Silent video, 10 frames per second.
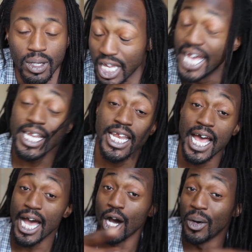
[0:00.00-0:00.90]
And
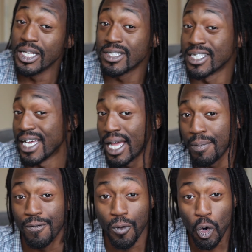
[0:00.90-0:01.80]
now it's
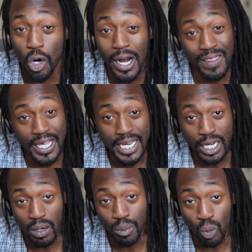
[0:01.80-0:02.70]
time for the
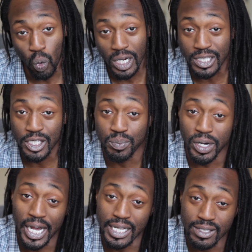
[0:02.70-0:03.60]
number 1
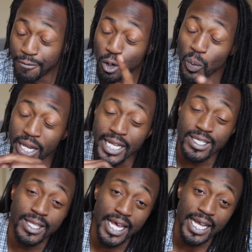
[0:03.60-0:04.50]
spot. Before we get
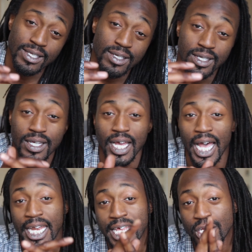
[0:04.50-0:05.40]
to that,
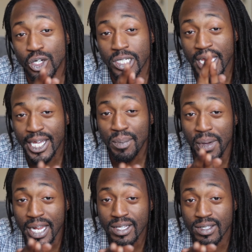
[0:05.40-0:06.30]
I need you to take a
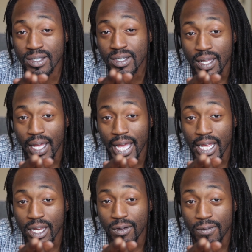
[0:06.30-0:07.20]
minute
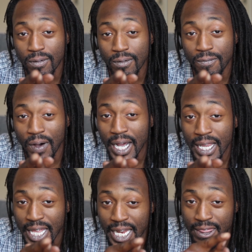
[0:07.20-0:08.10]
and
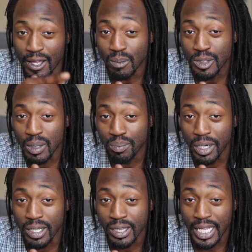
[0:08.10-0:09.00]
find that thumbs up
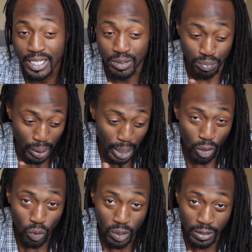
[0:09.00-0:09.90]
button that's
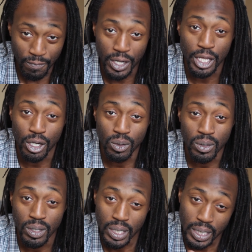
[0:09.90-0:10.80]
below the video.
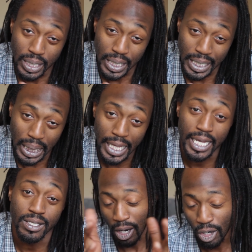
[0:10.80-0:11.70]

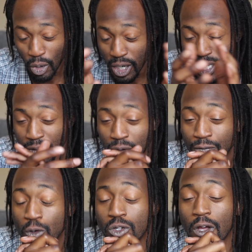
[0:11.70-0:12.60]
Click I'll go ahead and give you
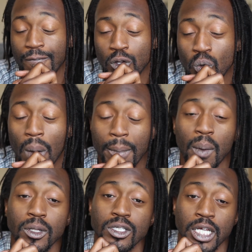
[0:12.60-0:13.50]
a few
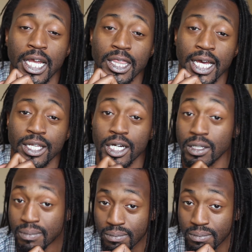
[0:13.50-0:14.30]
moments to get that done.